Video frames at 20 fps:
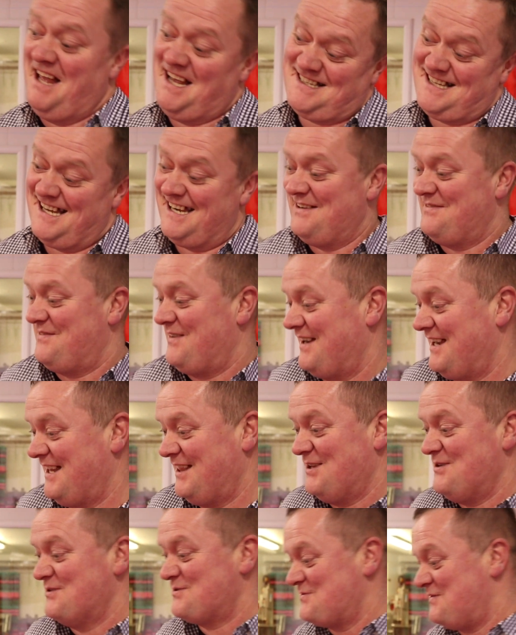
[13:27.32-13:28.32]
I said if I
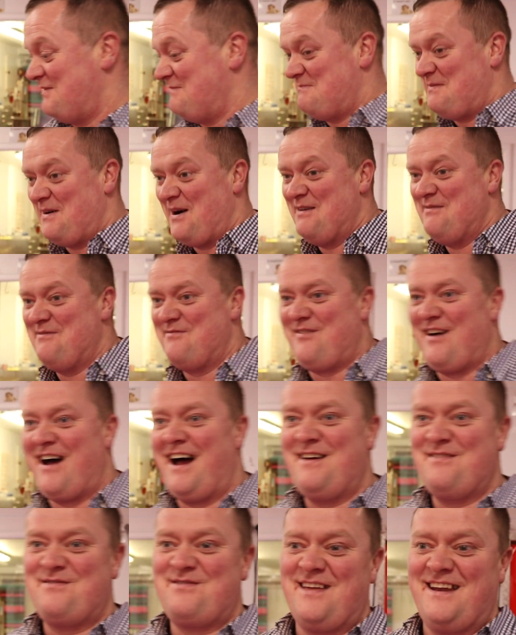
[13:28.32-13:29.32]
didn't lose
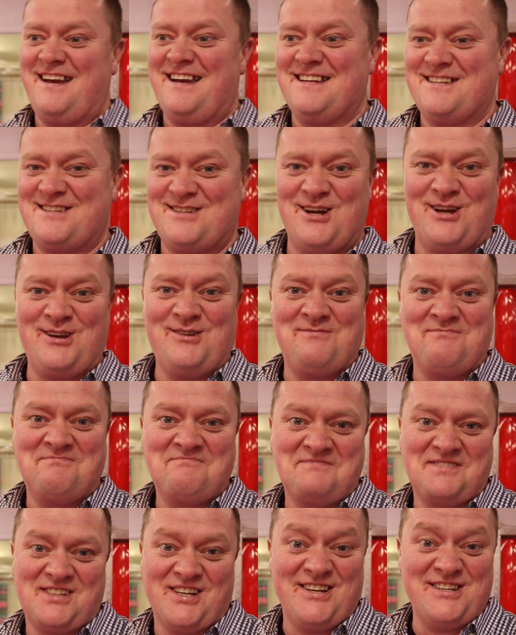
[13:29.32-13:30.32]
1.5, then it's done.
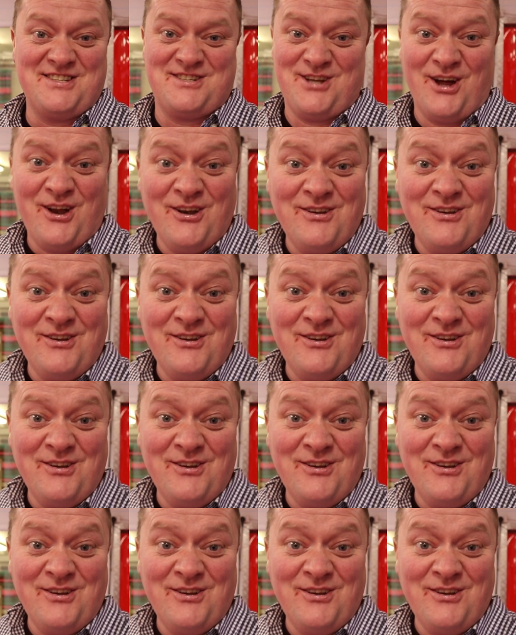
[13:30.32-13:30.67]
So it's done.